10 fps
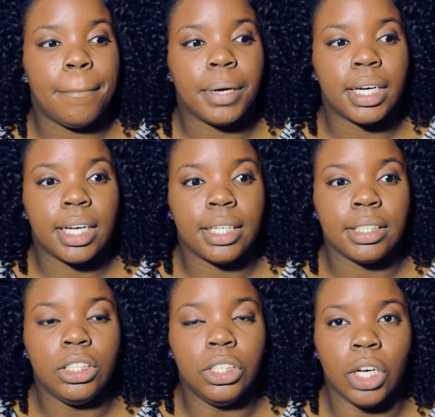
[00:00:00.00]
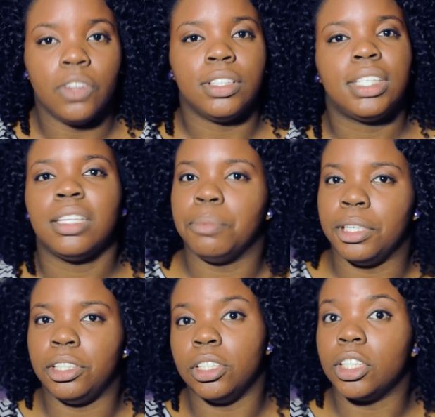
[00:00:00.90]
But, you know, the
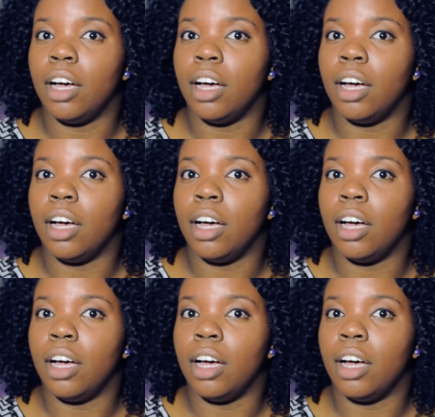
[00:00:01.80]
celebration is